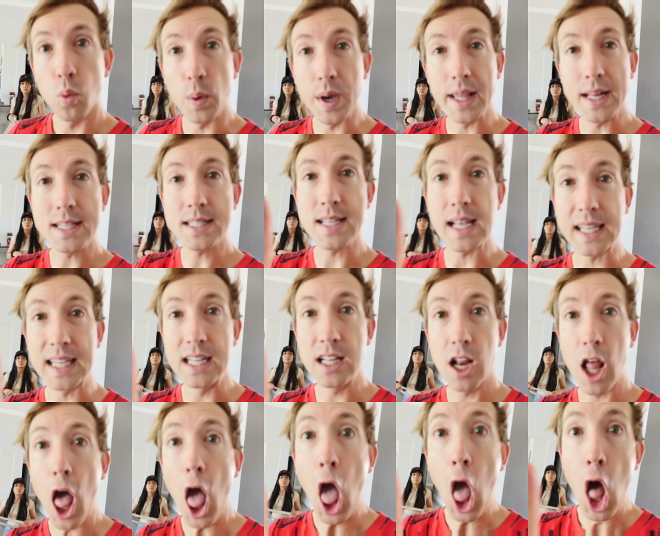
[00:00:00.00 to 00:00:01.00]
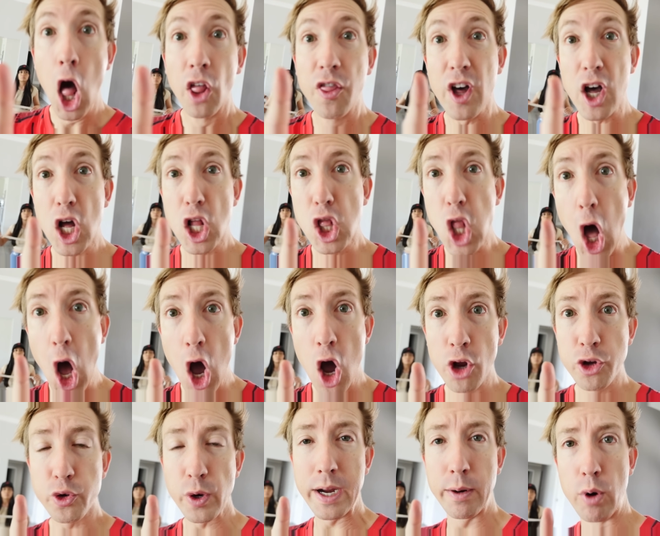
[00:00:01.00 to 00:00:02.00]
wait a second, the
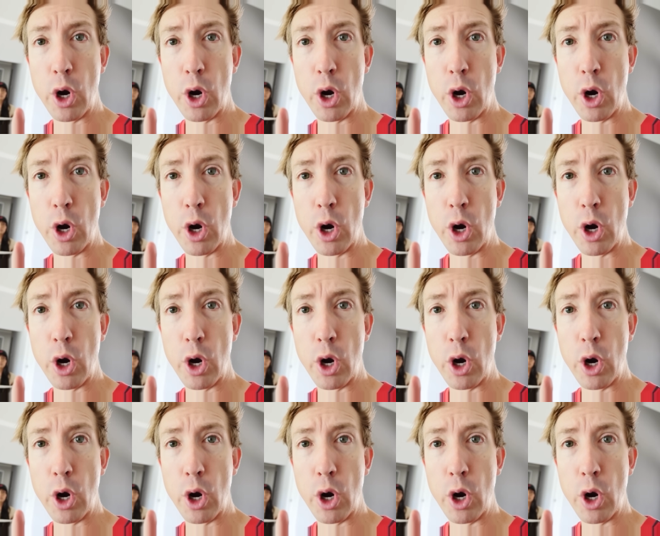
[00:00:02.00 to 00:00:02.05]
laundry